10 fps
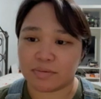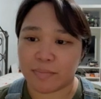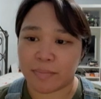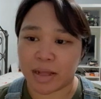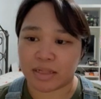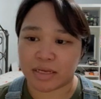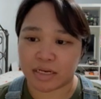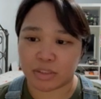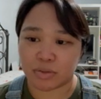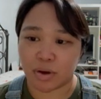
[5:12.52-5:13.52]
malate
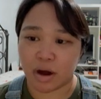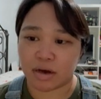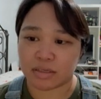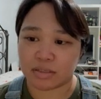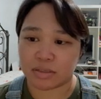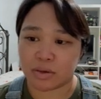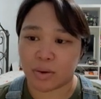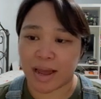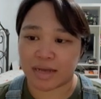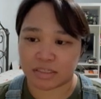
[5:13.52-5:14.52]
into
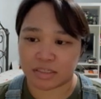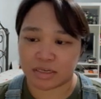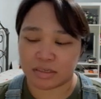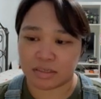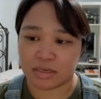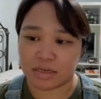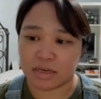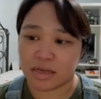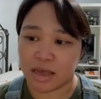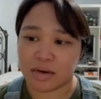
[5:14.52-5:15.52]
oxaloacetate,
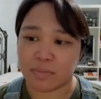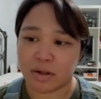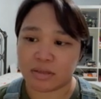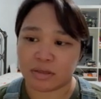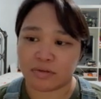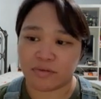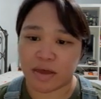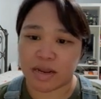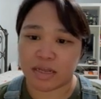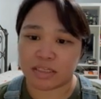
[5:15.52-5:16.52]
and a molecule of
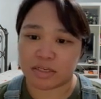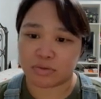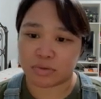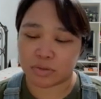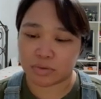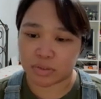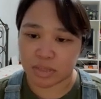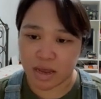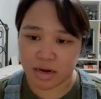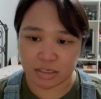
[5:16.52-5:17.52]
NAD is reduced to
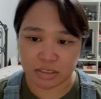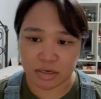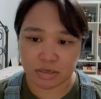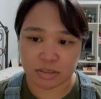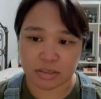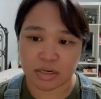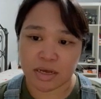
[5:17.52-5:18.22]
NADH.